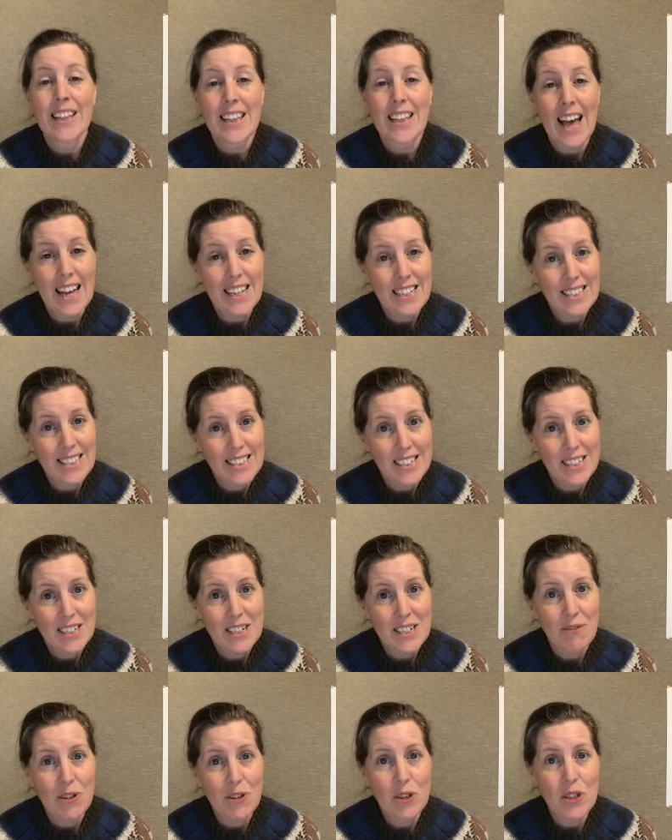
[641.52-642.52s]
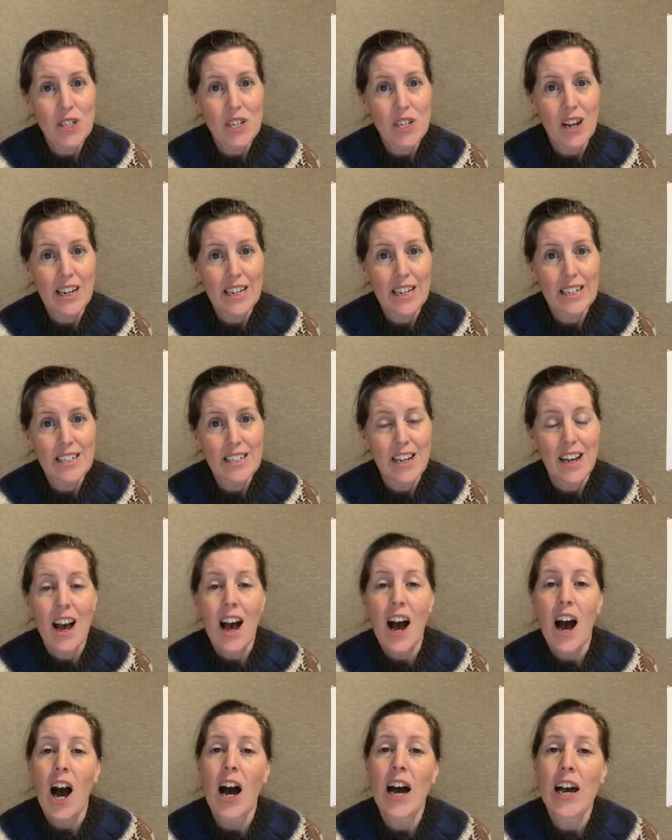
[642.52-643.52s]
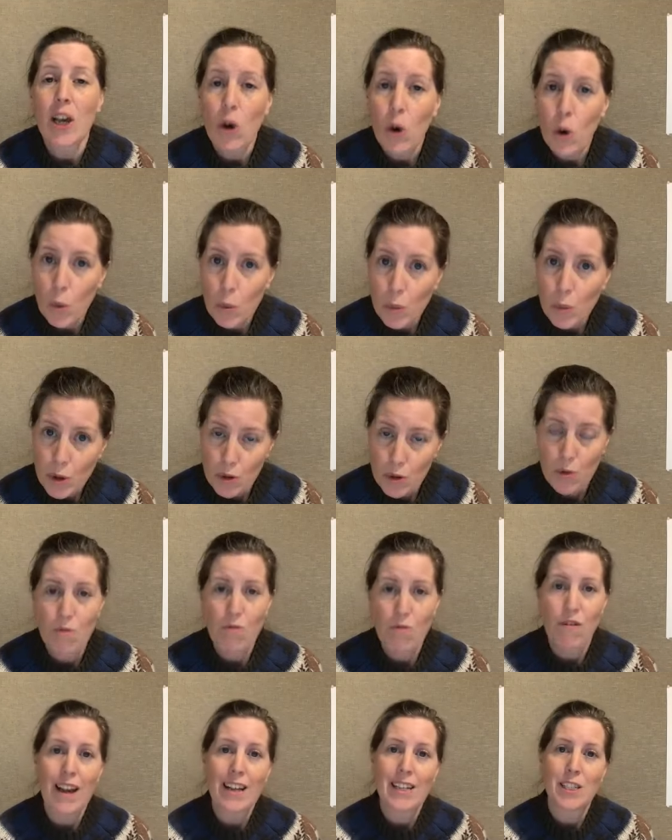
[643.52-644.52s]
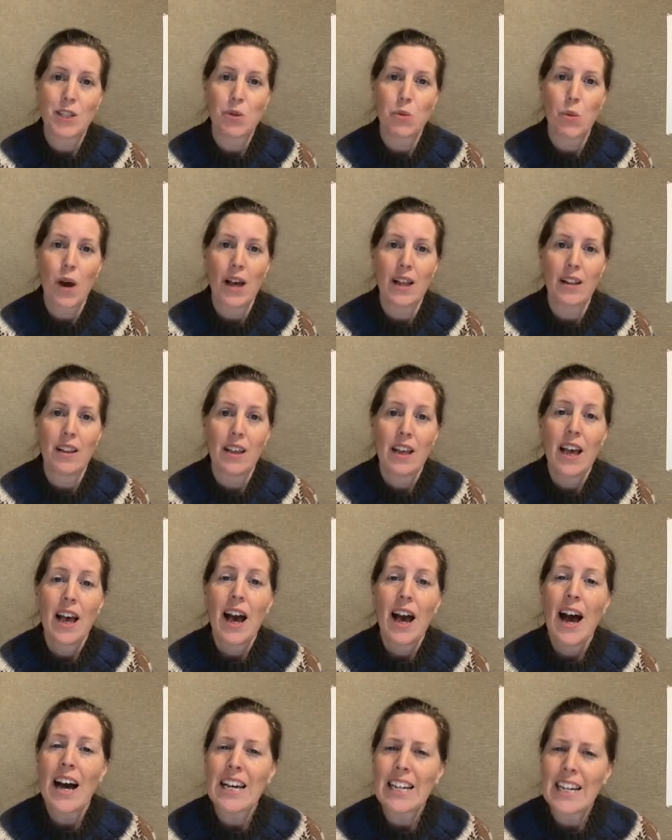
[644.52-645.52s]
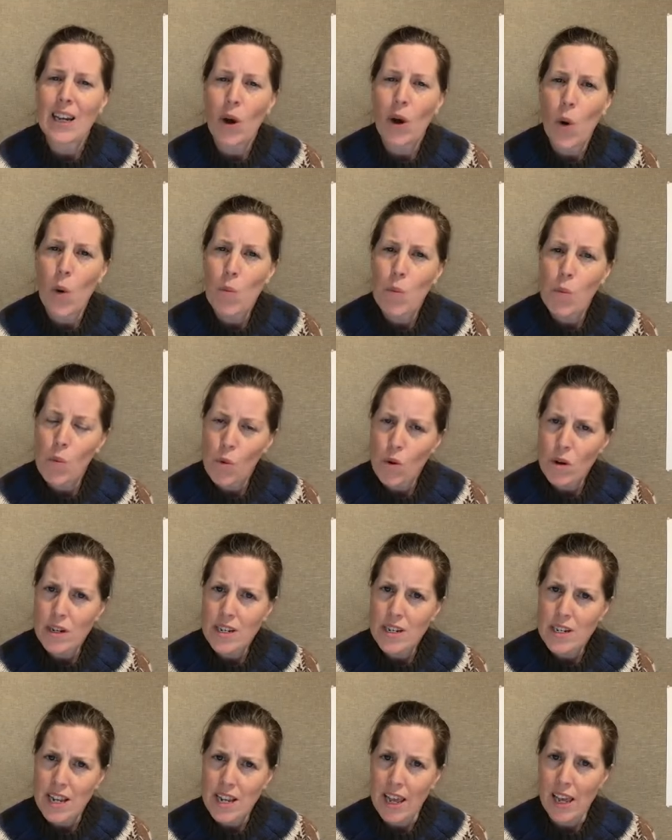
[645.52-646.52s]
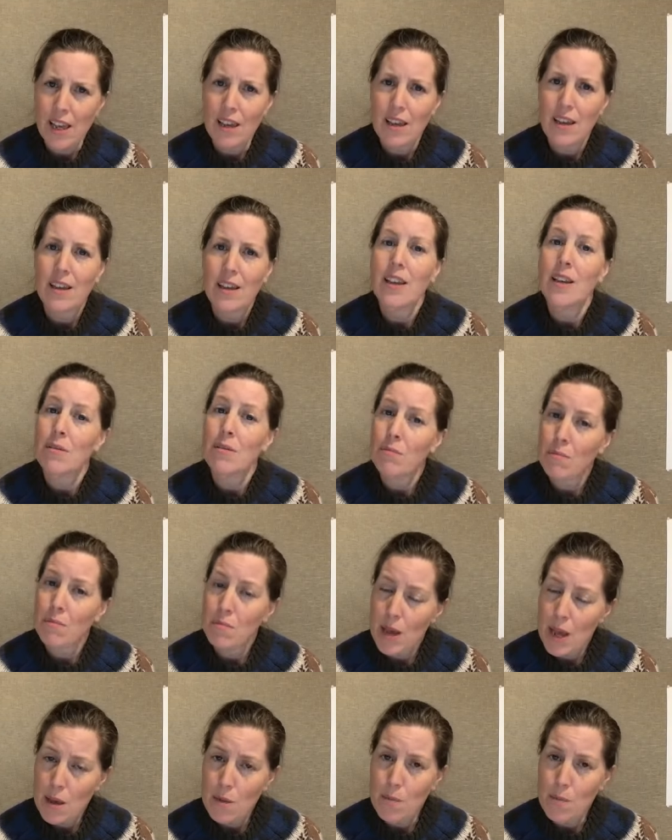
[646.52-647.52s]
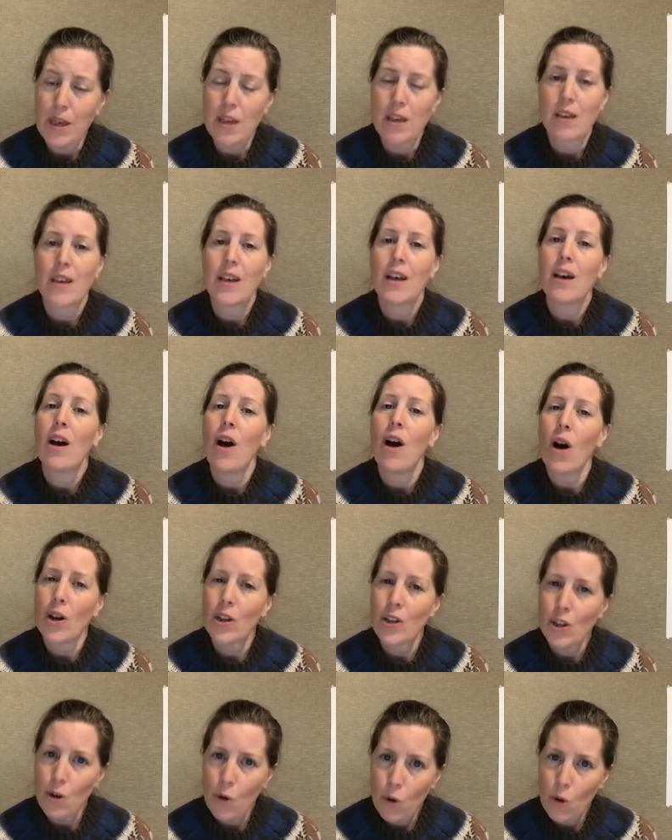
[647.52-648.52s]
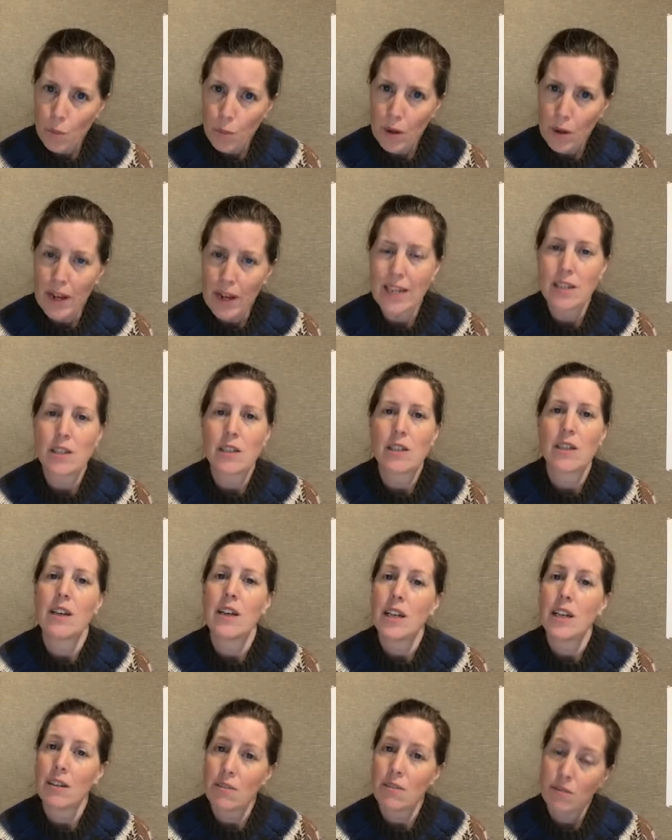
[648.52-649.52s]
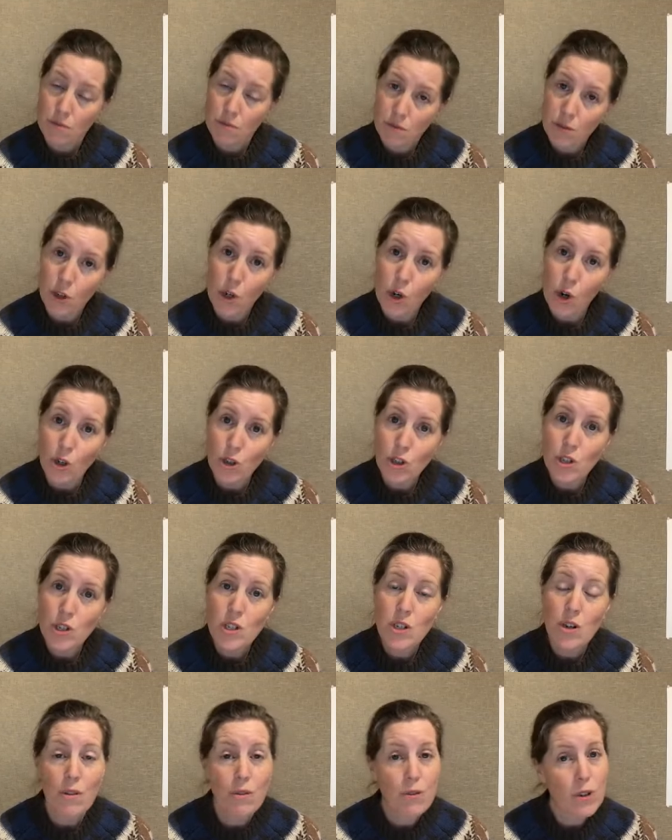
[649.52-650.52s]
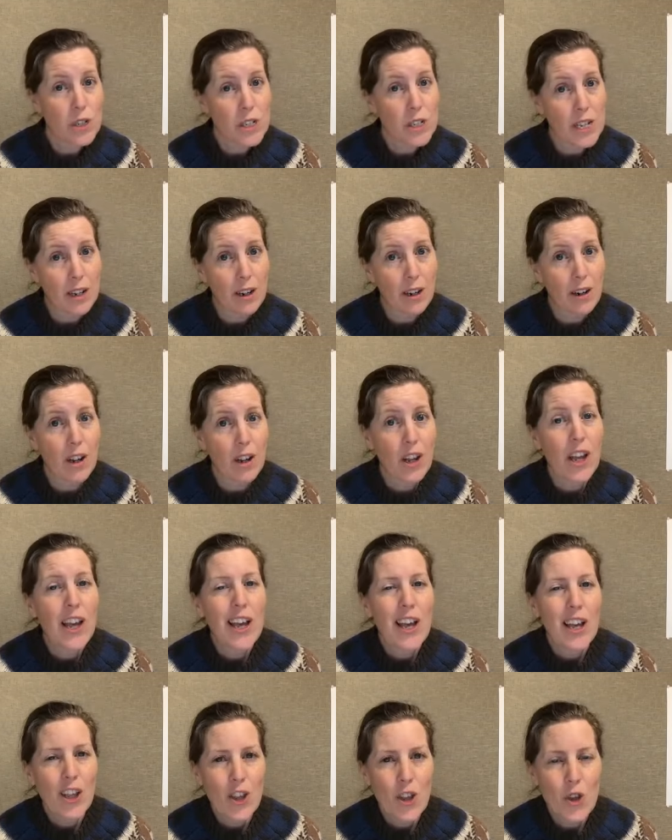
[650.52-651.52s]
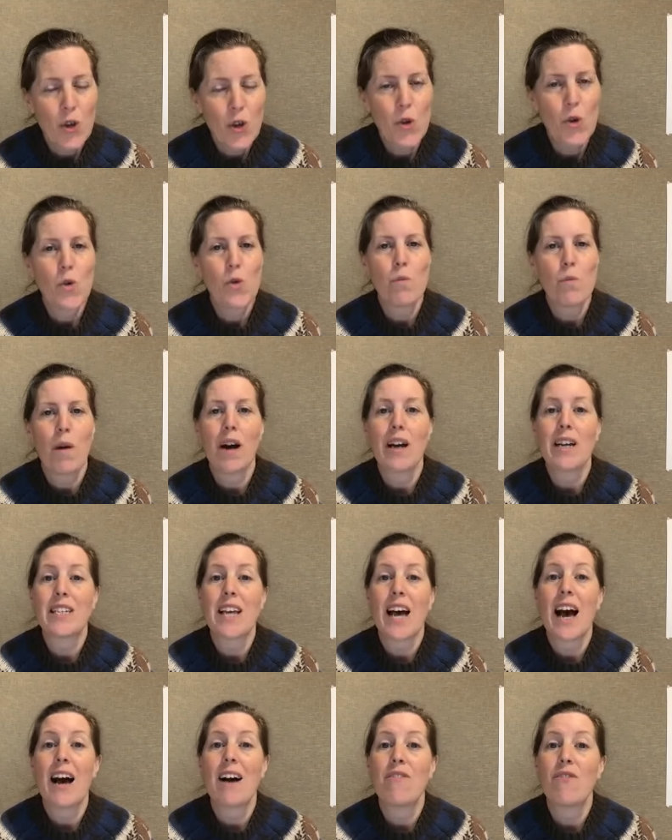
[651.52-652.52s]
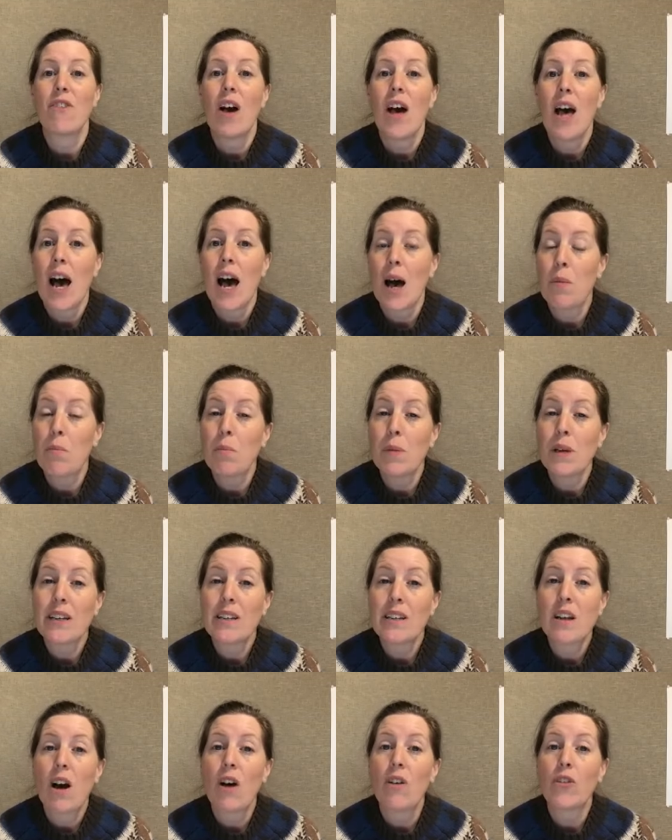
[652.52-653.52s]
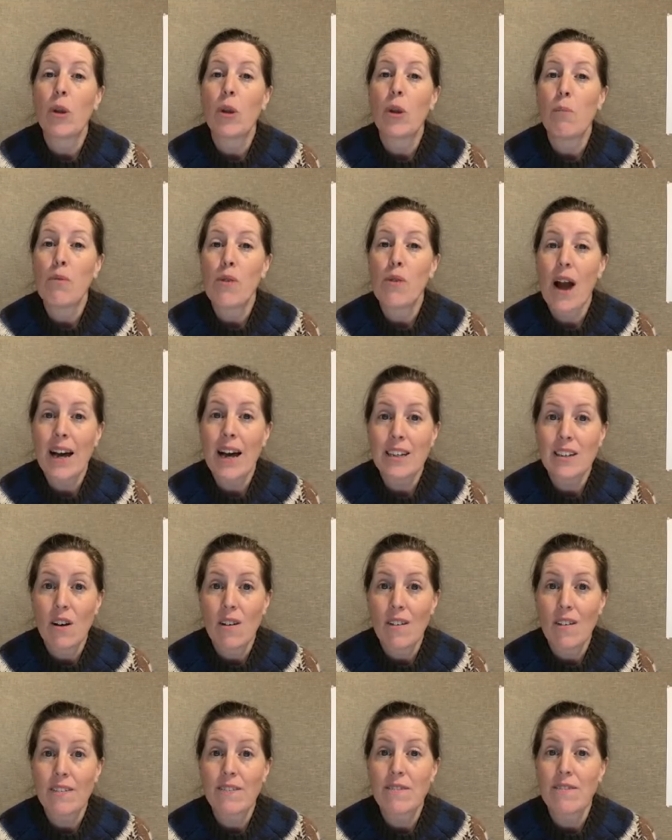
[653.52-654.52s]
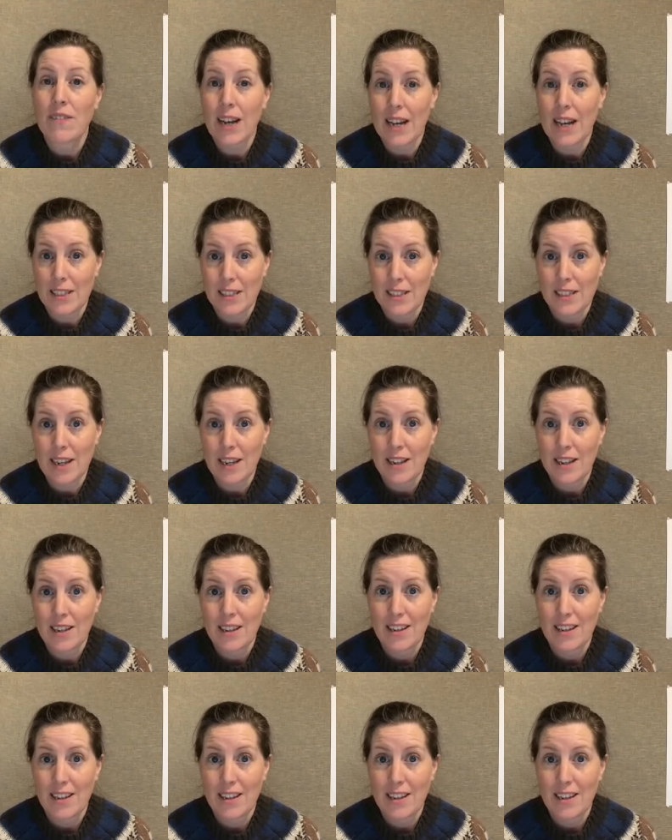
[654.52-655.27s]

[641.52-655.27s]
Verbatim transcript: That's it for tonight. I hope you rest well, and I hope one day, maybe on your plate for lunch or for dinner, you might have a bit of the Bradán Feasa,